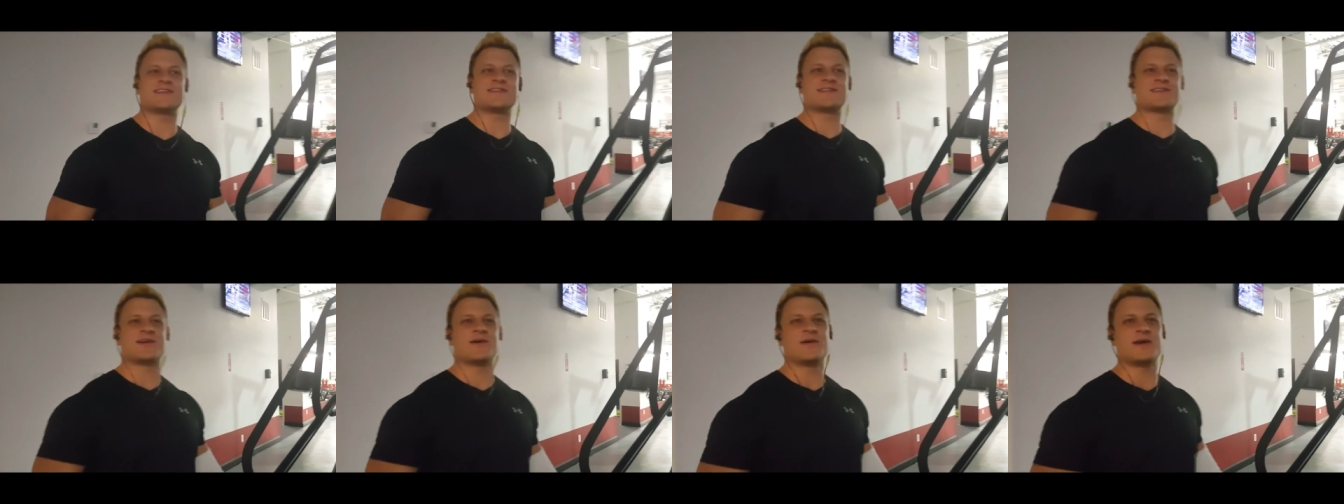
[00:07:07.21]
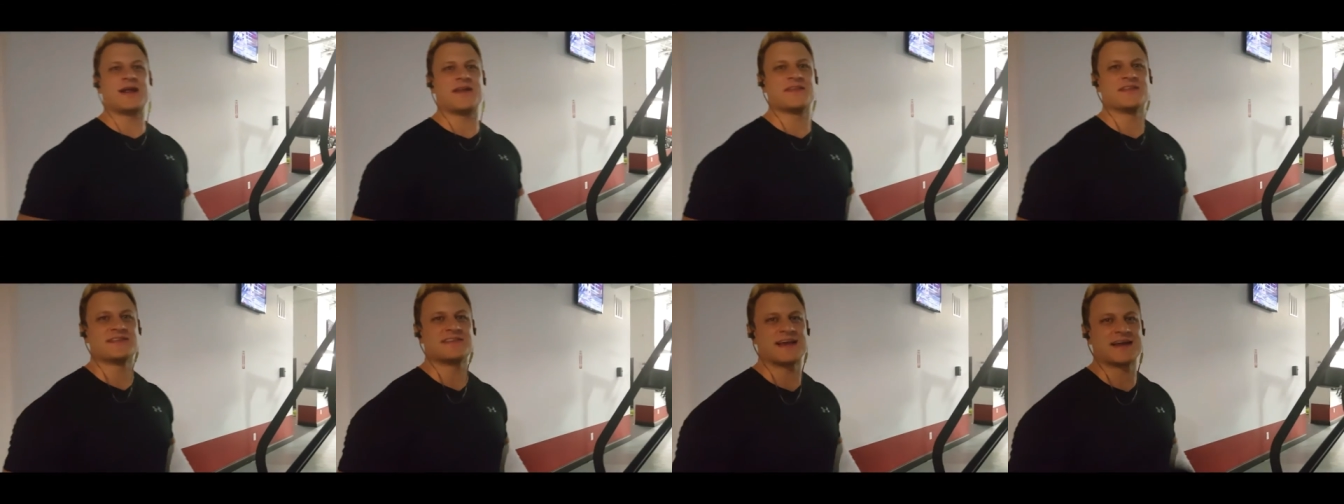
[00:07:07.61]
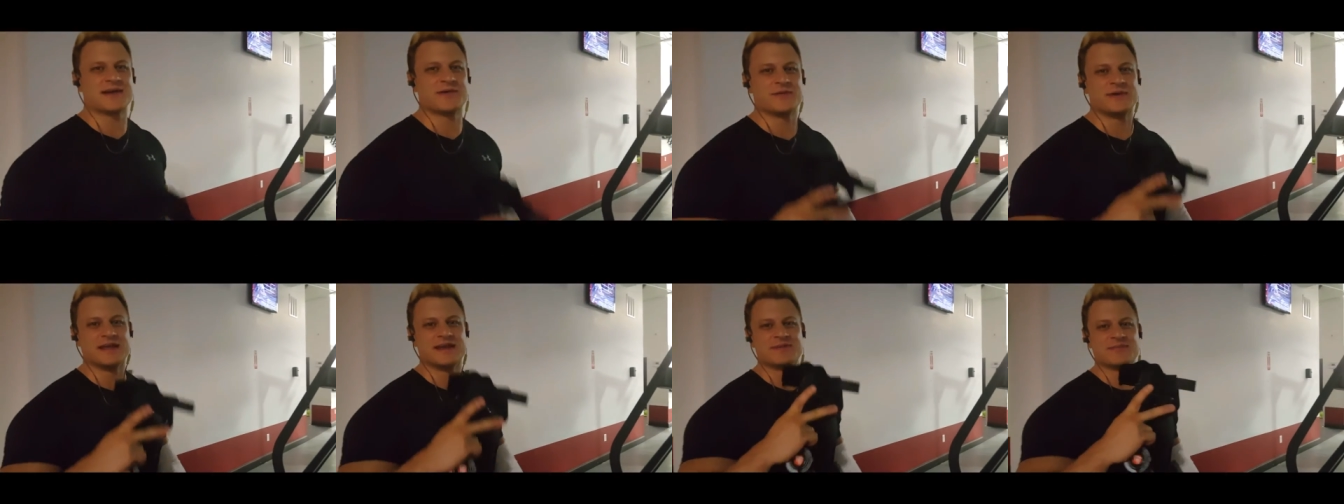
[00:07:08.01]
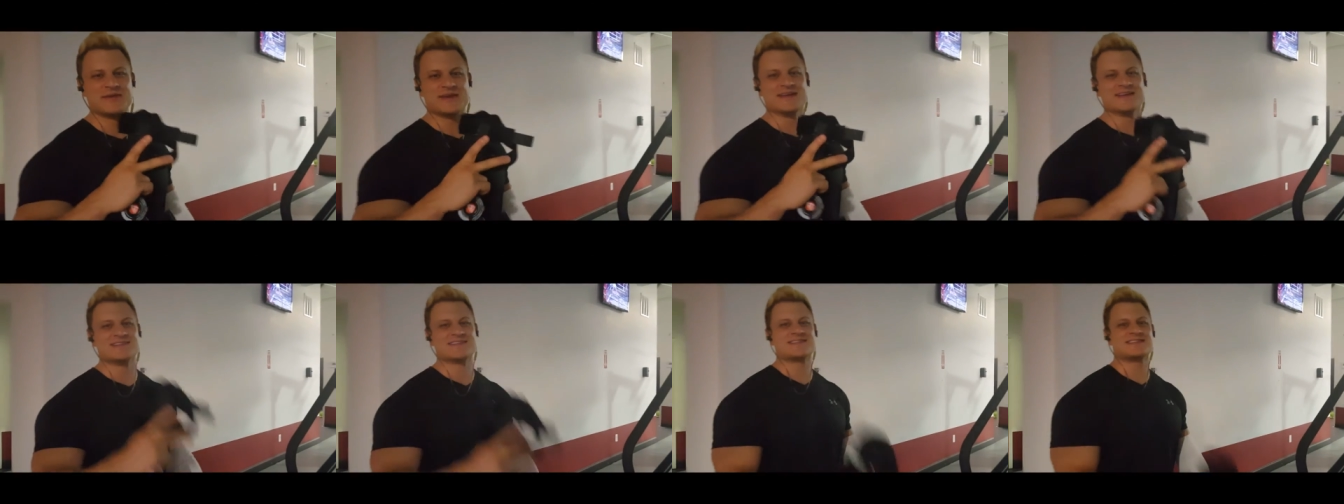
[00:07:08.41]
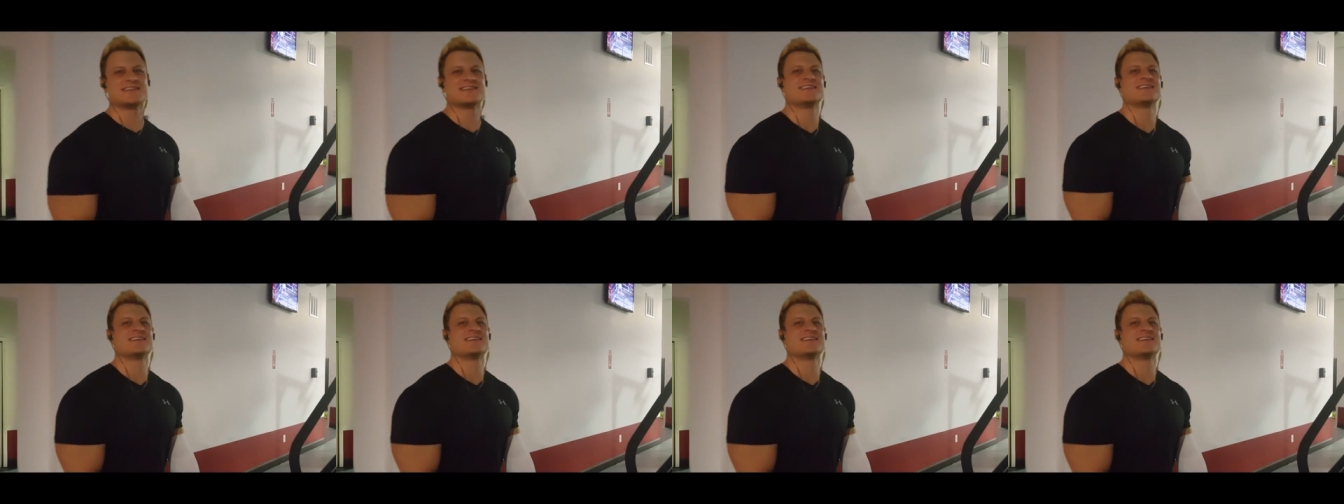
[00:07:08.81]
it's, it's going on the second week.